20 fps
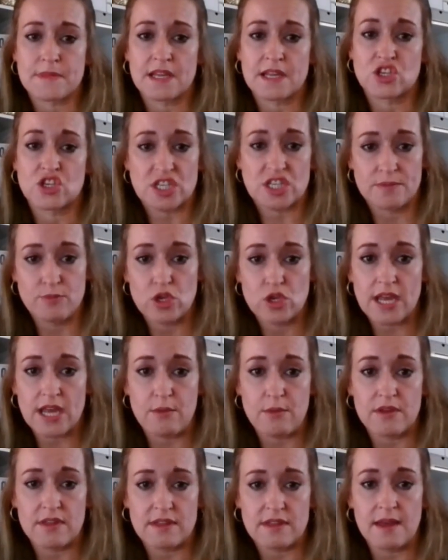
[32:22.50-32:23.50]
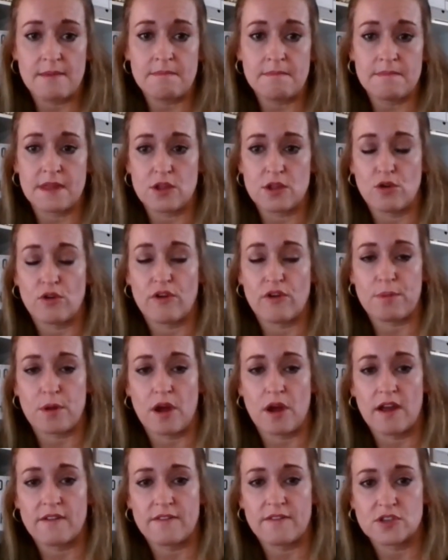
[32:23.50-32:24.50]
just communicate with them that you're
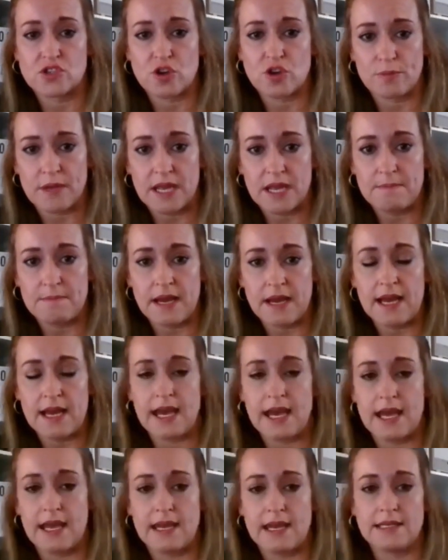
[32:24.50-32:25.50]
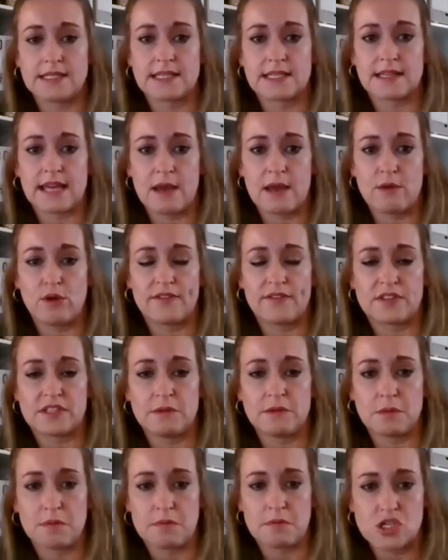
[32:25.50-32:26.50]
applying for JobKeeper, and they will have to
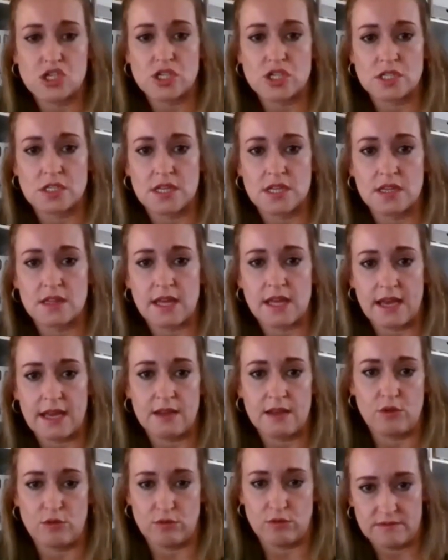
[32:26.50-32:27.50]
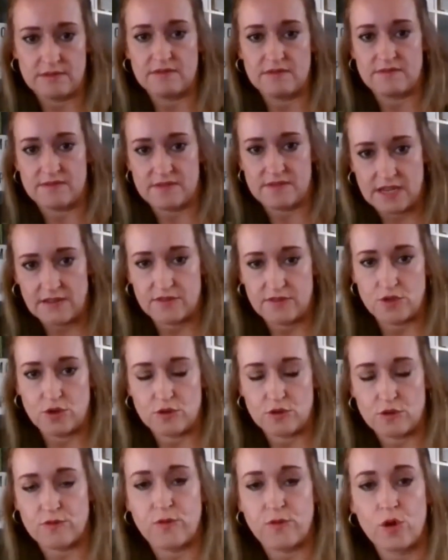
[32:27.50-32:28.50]
give you permission that they will give you
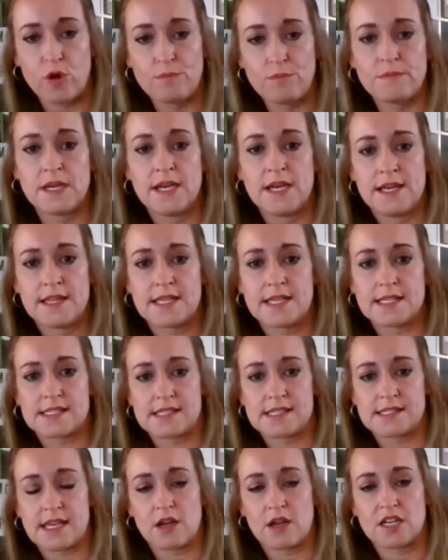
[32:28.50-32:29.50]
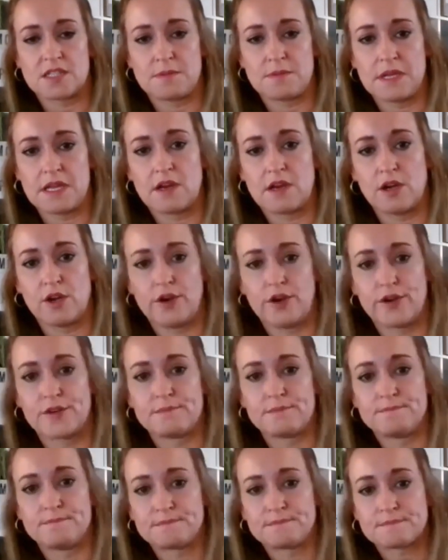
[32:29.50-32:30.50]
the form that says I'd like to be included.
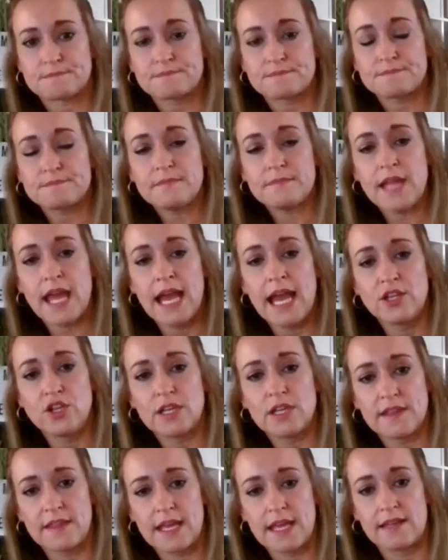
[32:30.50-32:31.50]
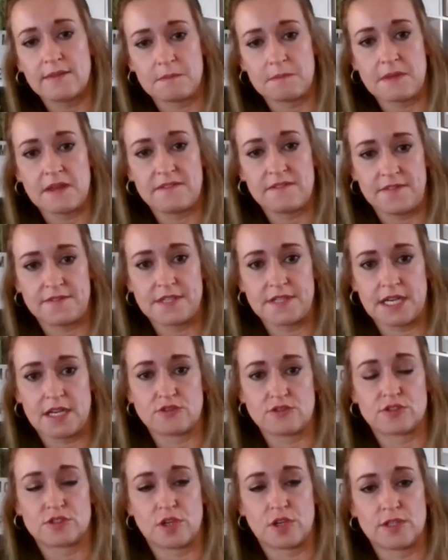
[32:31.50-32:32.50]
And you can then give them their
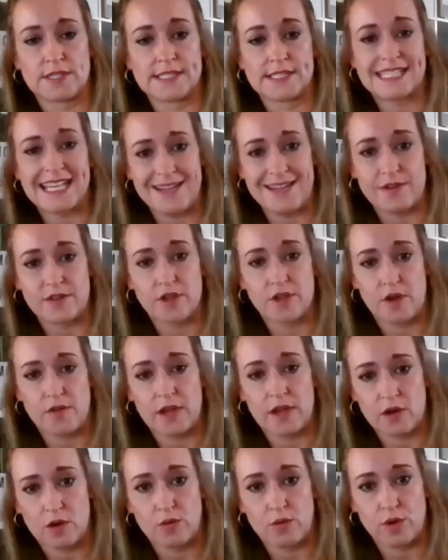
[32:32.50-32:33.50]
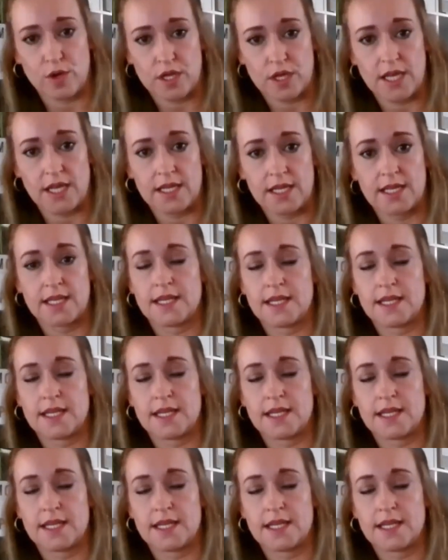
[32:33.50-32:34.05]
$1,500 even though they're not working.